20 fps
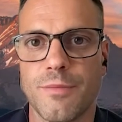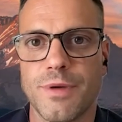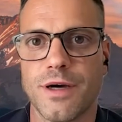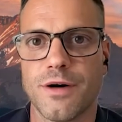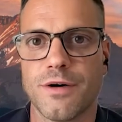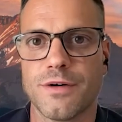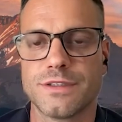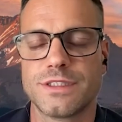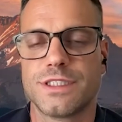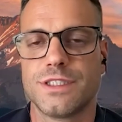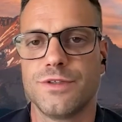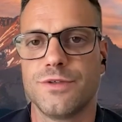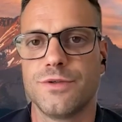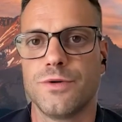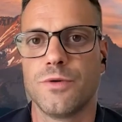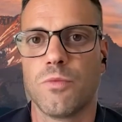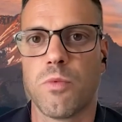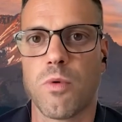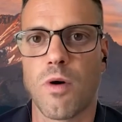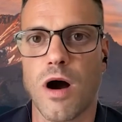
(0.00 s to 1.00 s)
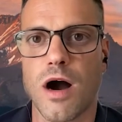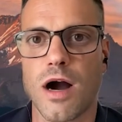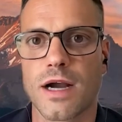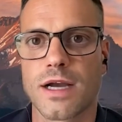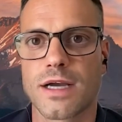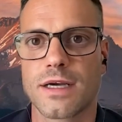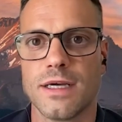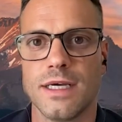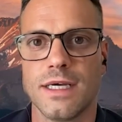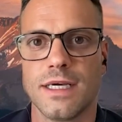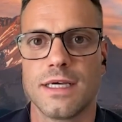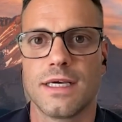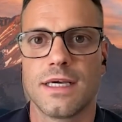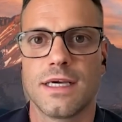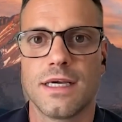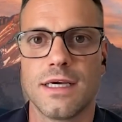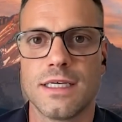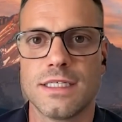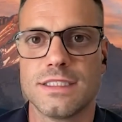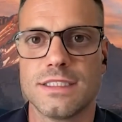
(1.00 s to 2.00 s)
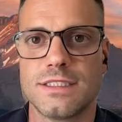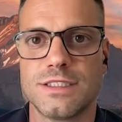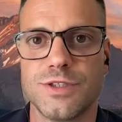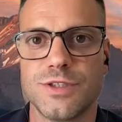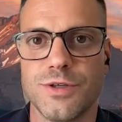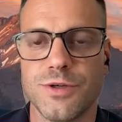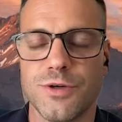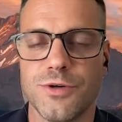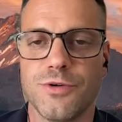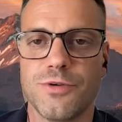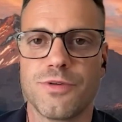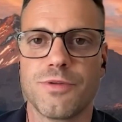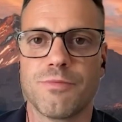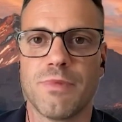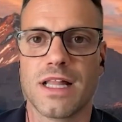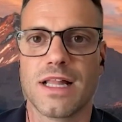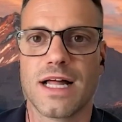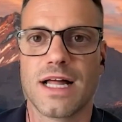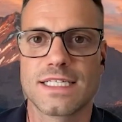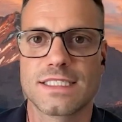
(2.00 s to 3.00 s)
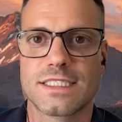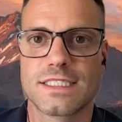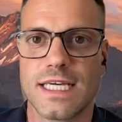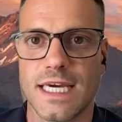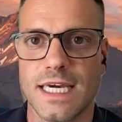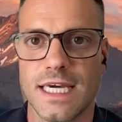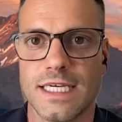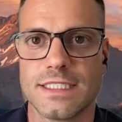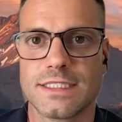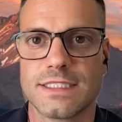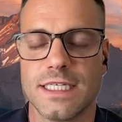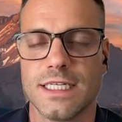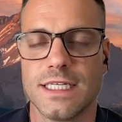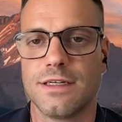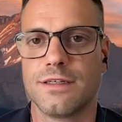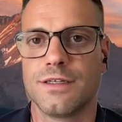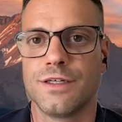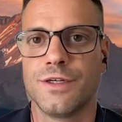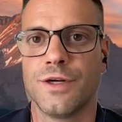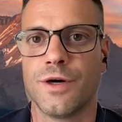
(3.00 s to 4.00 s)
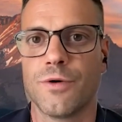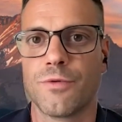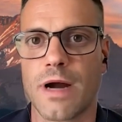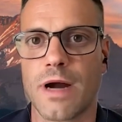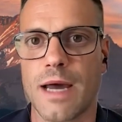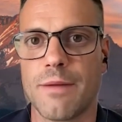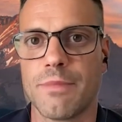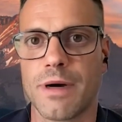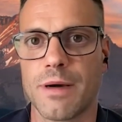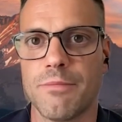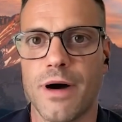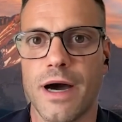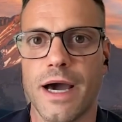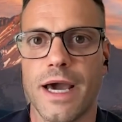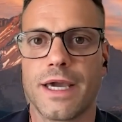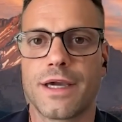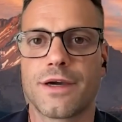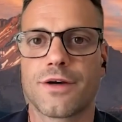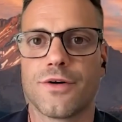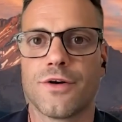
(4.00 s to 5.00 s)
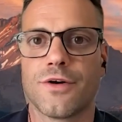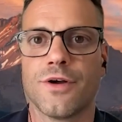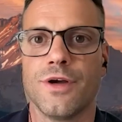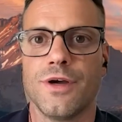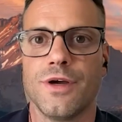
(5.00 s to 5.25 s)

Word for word: able to walk into my last days and, you know, ride my bike, or,